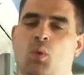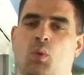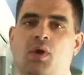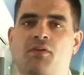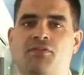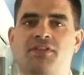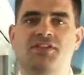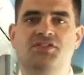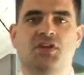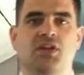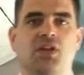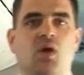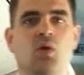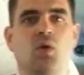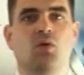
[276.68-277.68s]
We offer this
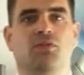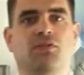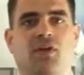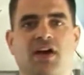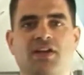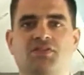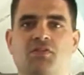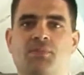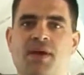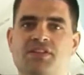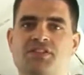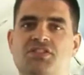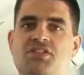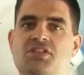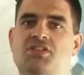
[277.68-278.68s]
on long-haul flights for
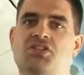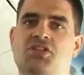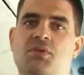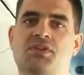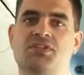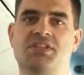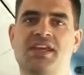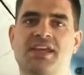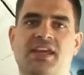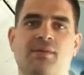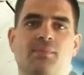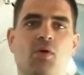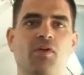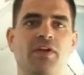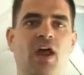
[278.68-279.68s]
passengers who are seeking
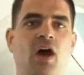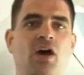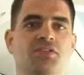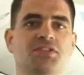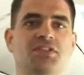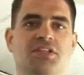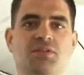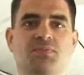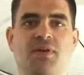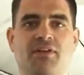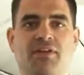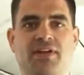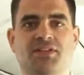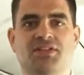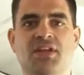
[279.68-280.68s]
a more enhanced
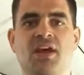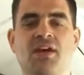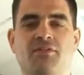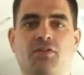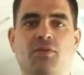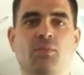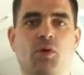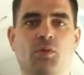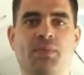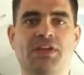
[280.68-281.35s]
experience for a more